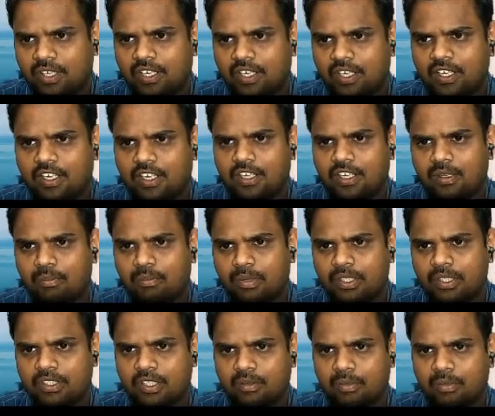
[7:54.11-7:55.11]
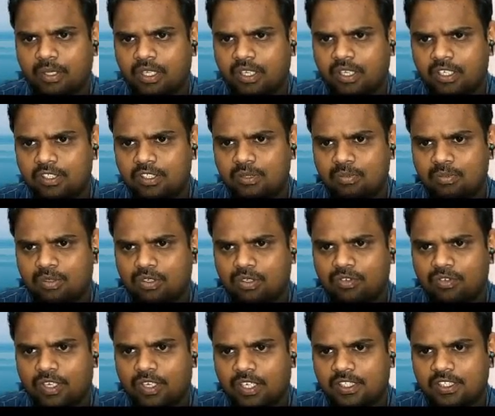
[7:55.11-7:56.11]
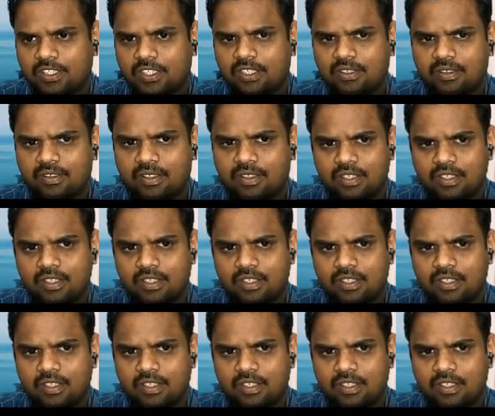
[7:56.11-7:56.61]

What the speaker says: critical temperature of B, its mole fraction.